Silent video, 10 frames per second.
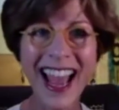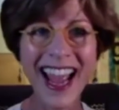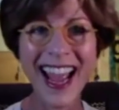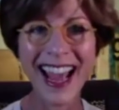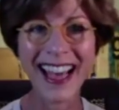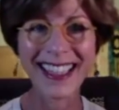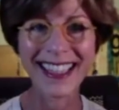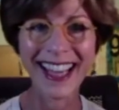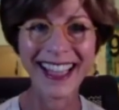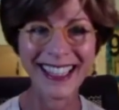
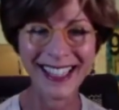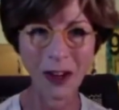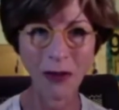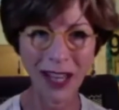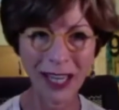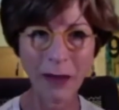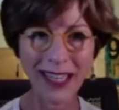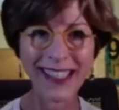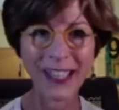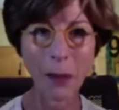And it's so funny
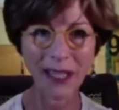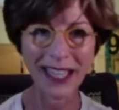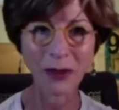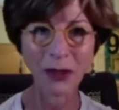because somebody